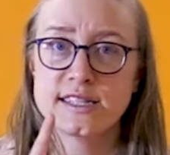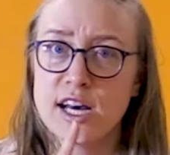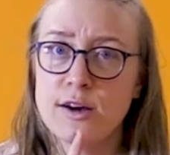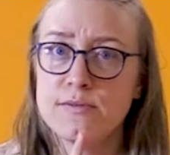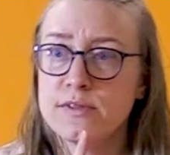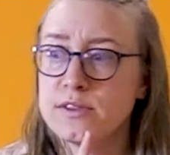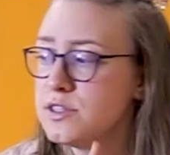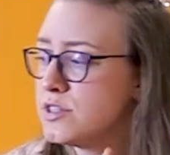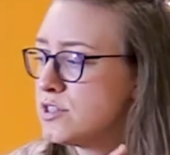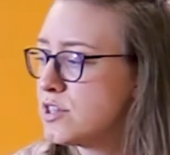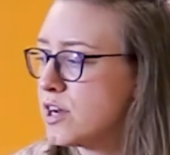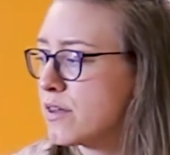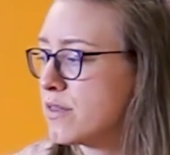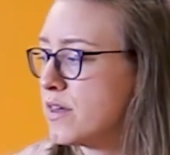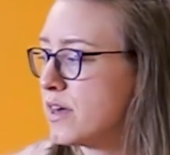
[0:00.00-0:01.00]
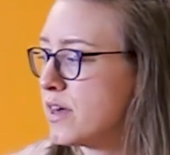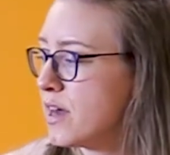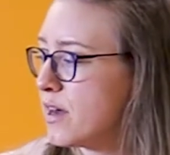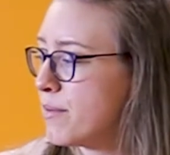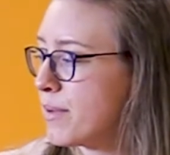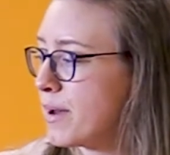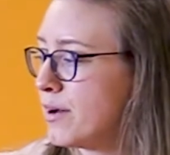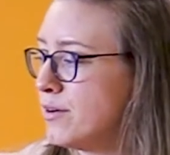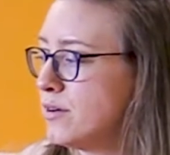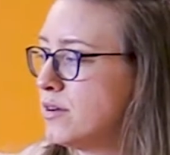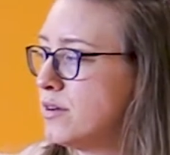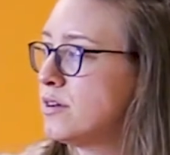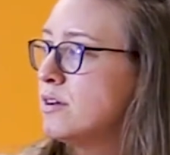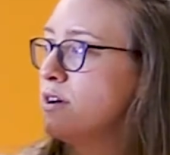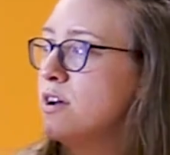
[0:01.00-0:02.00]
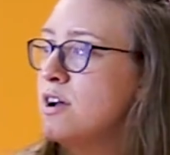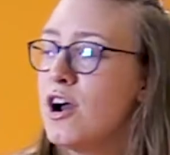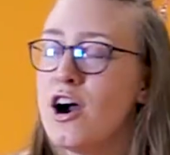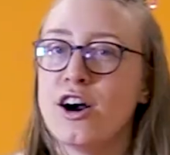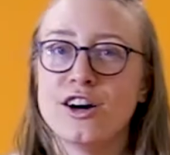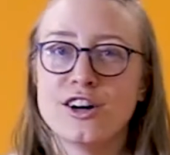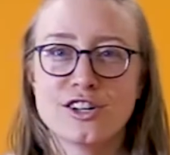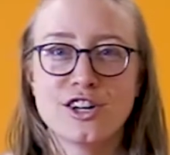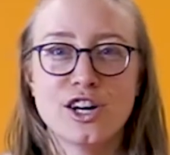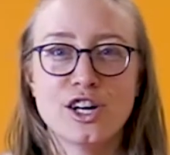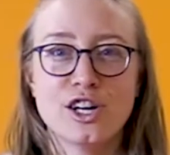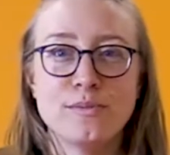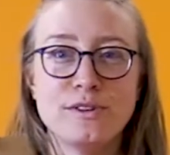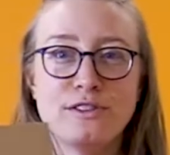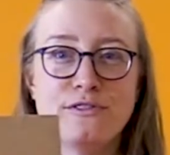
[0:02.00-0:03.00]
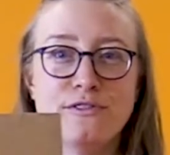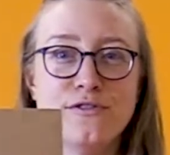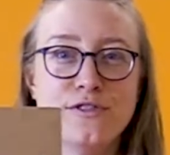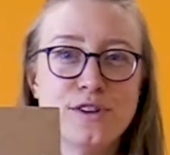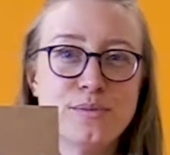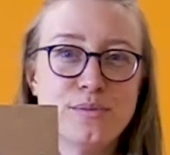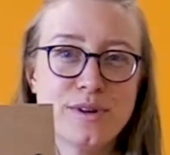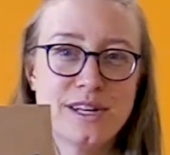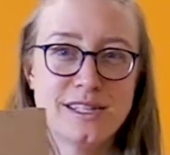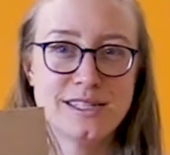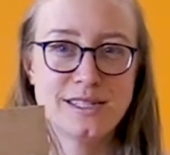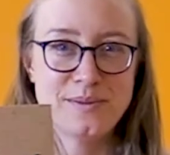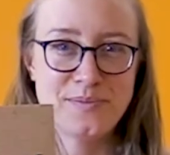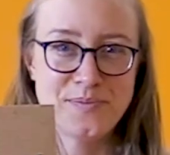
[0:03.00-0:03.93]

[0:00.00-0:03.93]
helpful to start thinking about our carbon footprint.